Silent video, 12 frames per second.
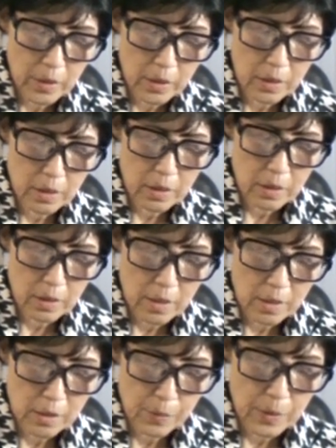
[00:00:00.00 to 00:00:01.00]
He
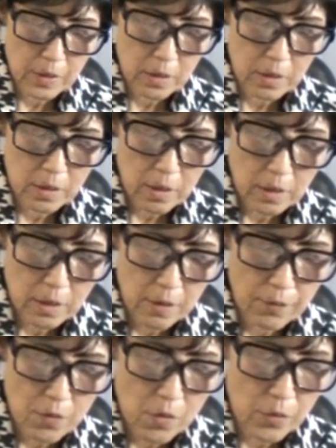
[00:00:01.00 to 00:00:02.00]
gasped,
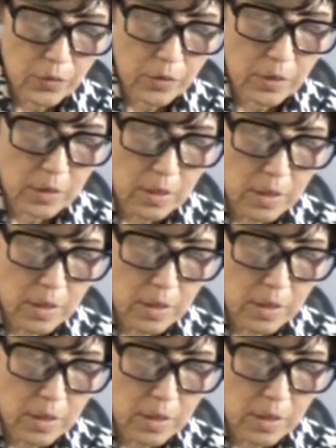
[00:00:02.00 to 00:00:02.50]
convulsed,